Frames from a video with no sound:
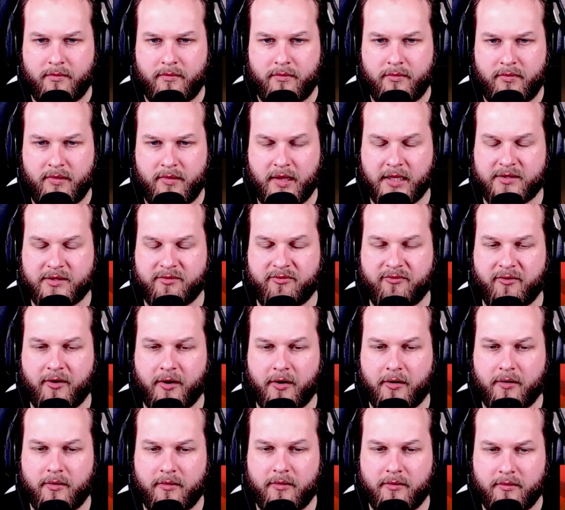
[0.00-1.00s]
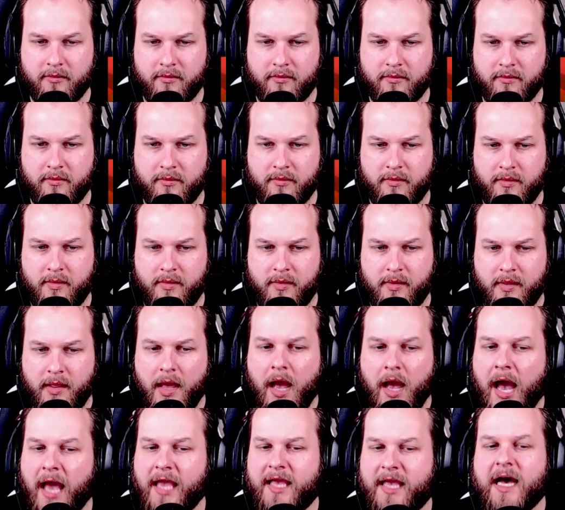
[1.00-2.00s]
That's fair. Yeah.
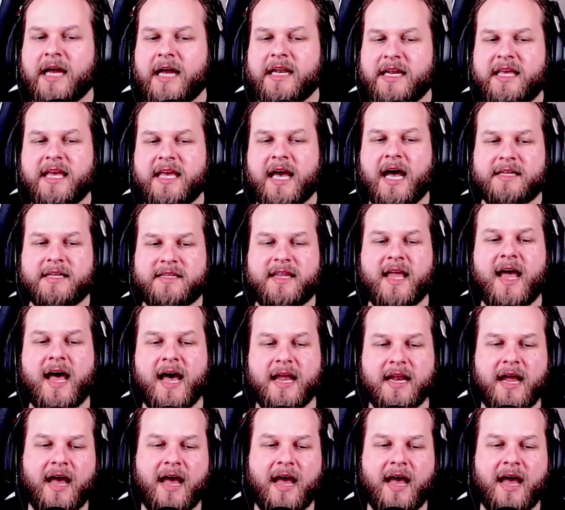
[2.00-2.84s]
I kind of got that.